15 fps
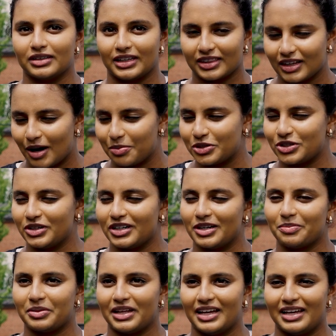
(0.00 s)
get the opportunity to
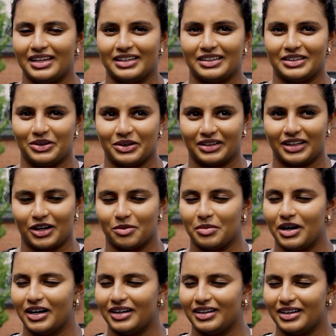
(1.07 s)
play and go to
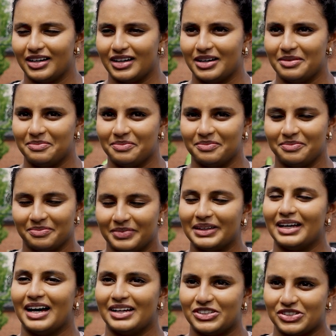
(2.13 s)
Claremont. But
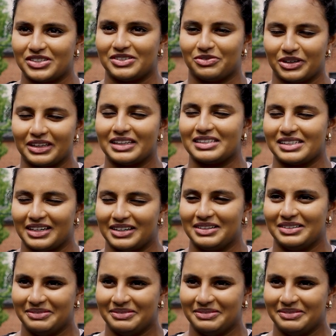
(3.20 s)
yeah, just really excited.